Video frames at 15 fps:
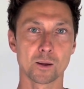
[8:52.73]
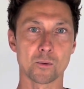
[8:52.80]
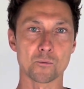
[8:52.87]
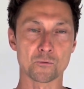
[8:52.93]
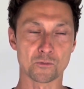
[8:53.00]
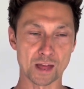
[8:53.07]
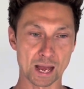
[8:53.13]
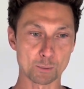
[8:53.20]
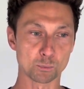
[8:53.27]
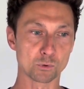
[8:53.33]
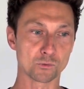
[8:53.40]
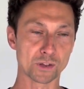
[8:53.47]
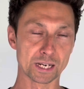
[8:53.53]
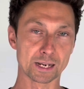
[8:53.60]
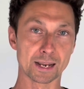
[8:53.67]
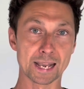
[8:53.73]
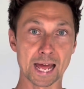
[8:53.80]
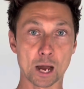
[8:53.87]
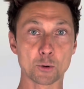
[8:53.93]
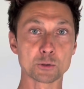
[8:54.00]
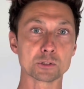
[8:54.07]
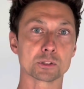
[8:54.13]
that will then
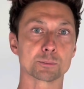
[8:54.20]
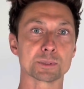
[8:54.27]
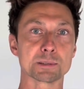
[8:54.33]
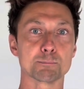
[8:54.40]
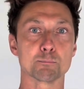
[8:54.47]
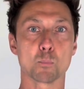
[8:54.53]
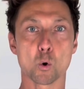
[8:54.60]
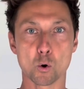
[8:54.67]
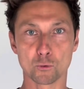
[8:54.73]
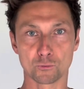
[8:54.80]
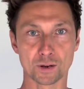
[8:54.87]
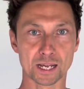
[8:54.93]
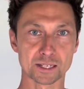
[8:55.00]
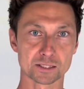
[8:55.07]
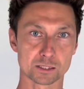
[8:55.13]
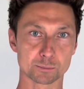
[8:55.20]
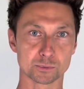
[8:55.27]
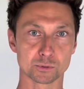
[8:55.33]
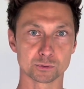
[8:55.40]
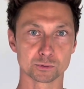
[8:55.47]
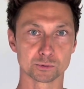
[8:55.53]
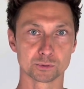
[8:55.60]
allow you to be more
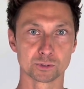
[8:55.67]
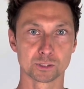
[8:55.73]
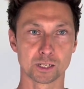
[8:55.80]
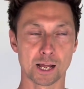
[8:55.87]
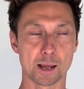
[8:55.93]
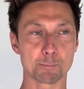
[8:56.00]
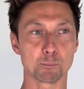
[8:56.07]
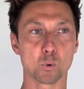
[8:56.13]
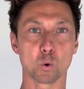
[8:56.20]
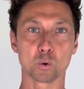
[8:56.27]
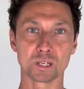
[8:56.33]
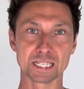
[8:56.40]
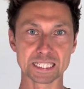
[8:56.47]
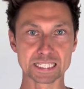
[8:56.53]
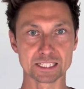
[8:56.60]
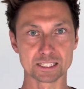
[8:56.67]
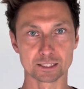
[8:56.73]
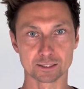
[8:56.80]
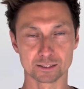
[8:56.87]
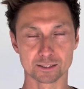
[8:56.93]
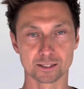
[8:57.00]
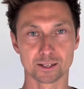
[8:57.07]
flexible, more
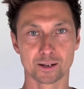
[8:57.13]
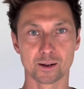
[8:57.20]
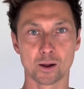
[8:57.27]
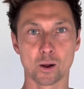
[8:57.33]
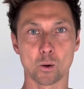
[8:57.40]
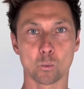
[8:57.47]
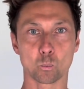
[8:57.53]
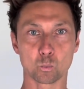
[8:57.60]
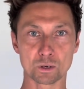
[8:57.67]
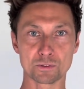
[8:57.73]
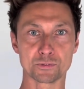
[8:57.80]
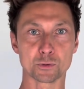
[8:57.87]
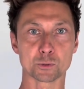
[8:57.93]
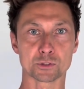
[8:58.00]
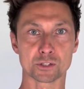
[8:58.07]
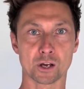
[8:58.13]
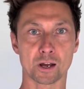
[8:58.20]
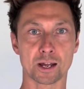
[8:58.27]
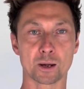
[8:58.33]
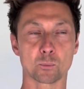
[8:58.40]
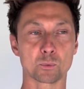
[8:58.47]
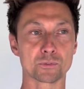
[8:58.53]
lenient with your
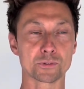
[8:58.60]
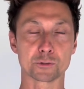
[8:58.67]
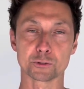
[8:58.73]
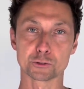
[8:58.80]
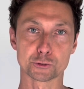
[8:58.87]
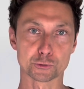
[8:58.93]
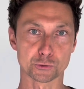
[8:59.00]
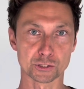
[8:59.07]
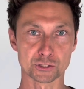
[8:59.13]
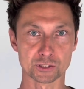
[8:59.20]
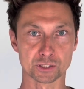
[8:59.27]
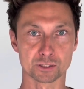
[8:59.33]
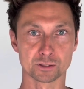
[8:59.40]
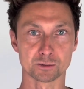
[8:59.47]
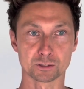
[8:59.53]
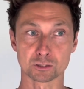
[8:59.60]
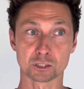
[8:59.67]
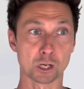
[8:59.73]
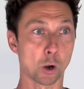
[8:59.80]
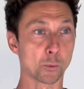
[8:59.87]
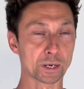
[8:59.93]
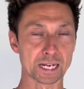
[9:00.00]
diet, with your nutrition,
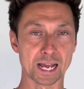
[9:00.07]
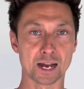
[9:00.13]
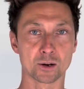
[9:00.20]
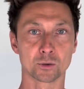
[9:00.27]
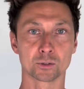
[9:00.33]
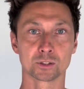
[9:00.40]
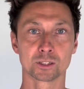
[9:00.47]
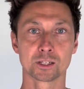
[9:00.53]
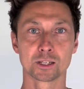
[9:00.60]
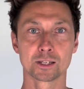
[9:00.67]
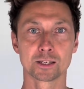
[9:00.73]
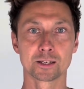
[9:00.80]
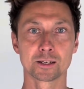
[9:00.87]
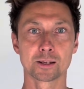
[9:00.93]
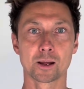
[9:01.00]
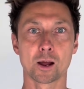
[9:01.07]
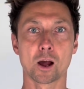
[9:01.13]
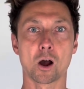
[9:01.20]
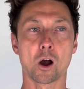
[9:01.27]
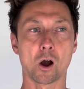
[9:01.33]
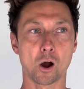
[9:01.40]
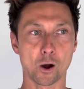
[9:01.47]
going out
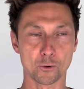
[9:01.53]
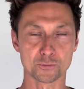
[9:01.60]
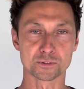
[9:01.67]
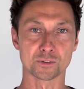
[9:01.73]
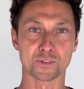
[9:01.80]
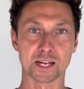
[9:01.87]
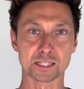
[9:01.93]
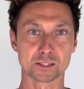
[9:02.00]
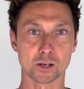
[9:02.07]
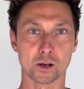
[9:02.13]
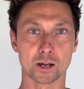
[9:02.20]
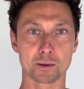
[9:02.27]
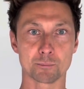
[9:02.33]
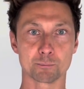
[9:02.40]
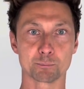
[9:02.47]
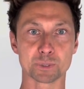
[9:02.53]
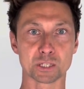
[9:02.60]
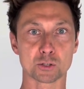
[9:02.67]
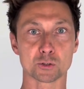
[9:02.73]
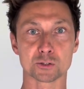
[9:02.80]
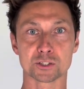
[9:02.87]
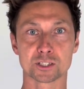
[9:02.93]
after that time,
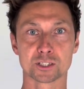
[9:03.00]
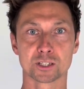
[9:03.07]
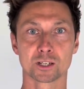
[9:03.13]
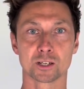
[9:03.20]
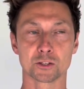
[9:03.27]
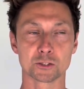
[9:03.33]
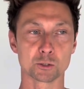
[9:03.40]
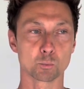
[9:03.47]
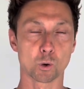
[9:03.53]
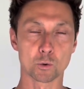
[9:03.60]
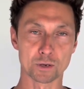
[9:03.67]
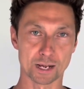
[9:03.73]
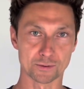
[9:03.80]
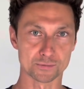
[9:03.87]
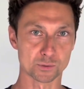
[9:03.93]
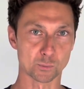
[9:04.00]
because you won't have to